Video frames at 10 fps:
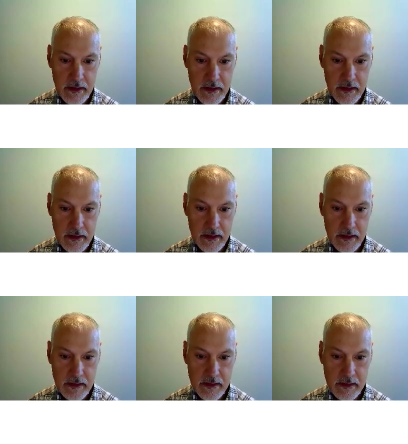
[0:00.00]

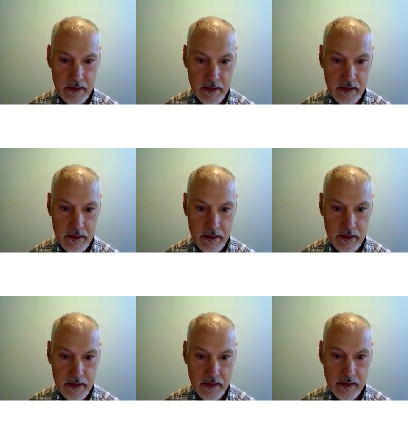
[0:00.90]

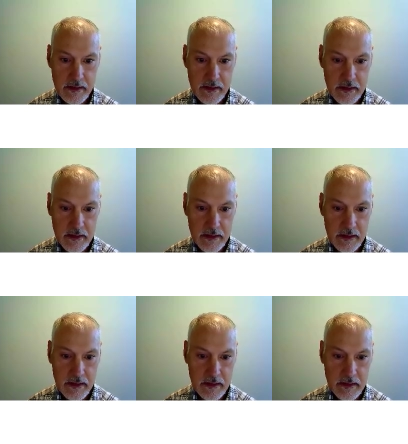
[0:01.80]

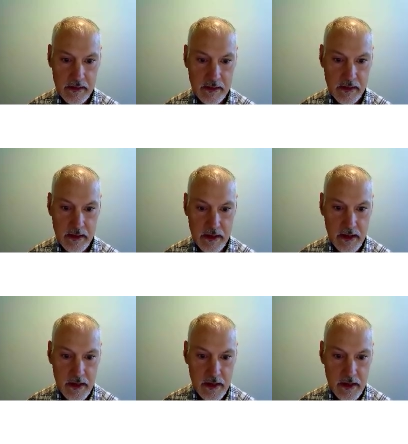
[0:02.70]
Nobody speaks.